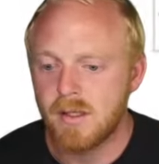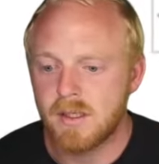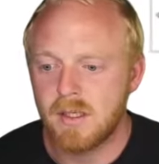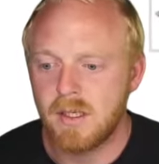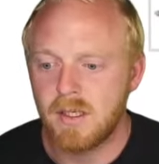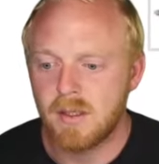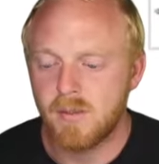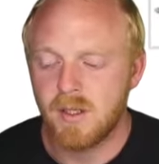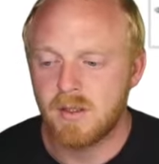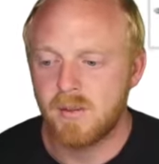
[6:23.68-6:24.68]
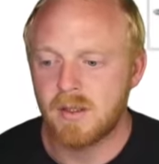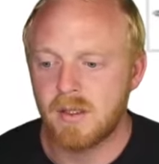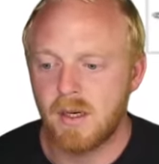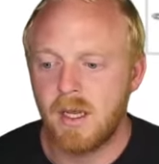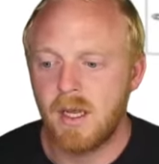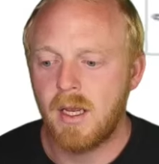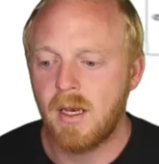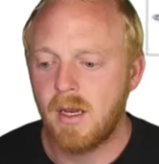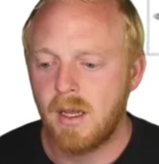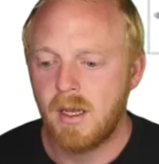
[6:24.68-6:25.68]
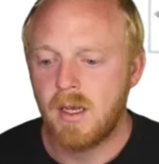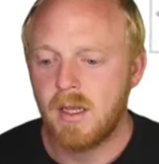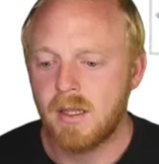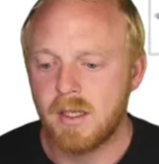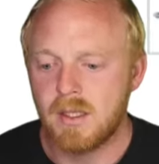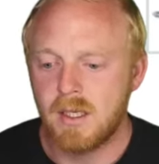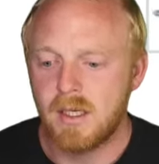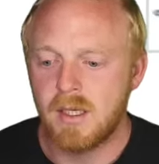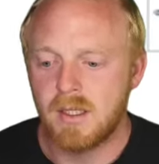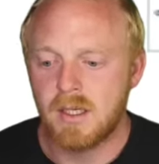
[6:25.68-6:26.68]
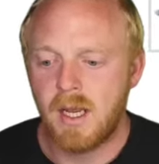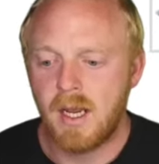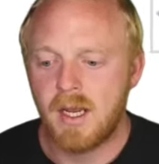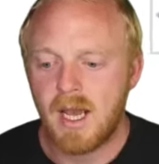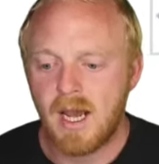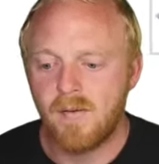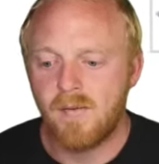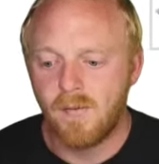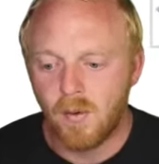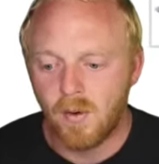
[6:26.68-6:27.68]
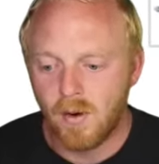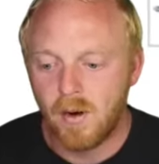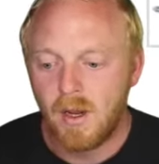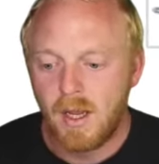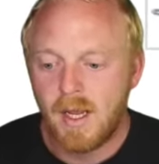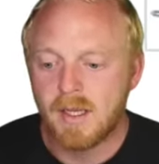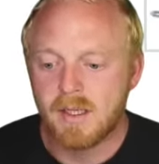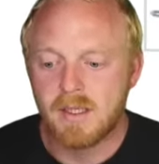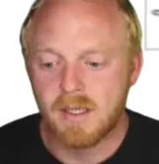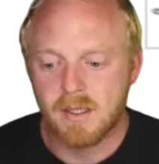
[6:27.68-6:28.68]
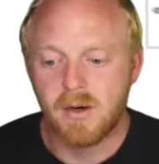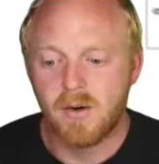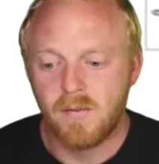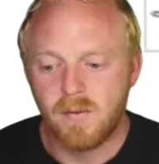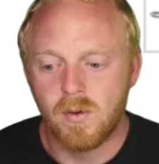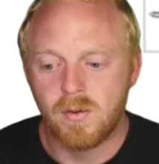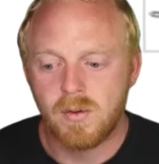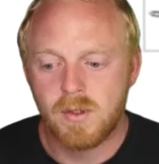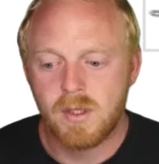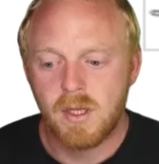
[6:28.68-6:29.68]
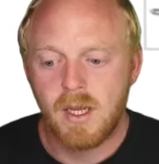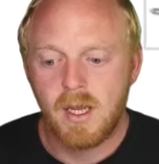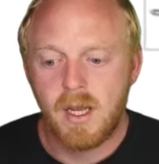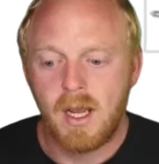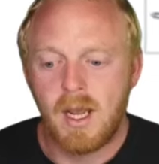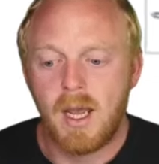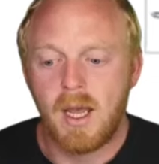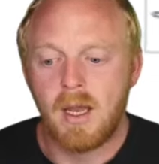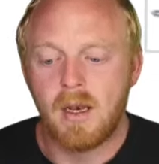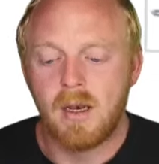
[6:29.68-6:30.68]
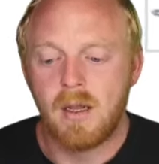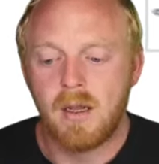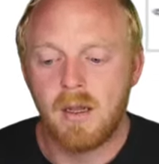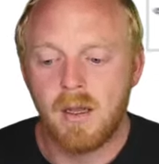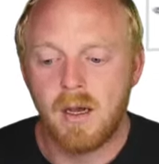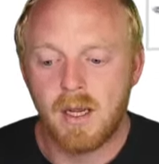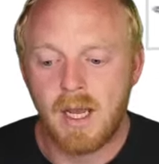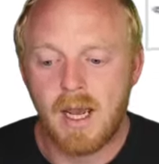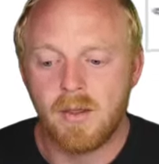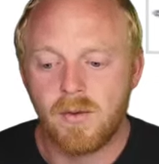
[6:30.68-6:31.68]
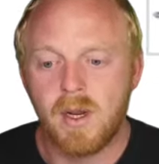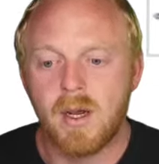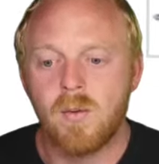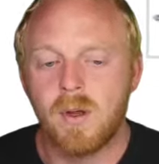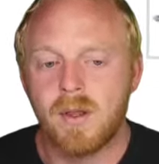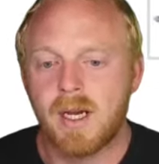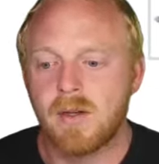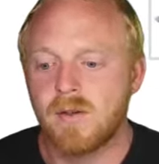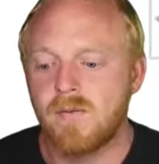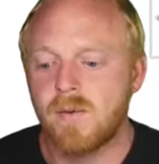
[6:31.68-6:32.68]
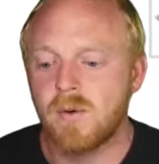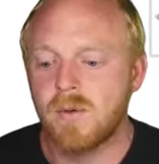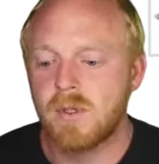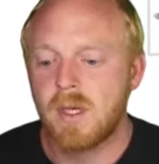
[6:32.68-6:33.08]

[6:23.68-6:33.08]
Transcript: see some of the specs on it. This is a Cat 4 at 600 volts and a Cat 3 at 1,000 volts.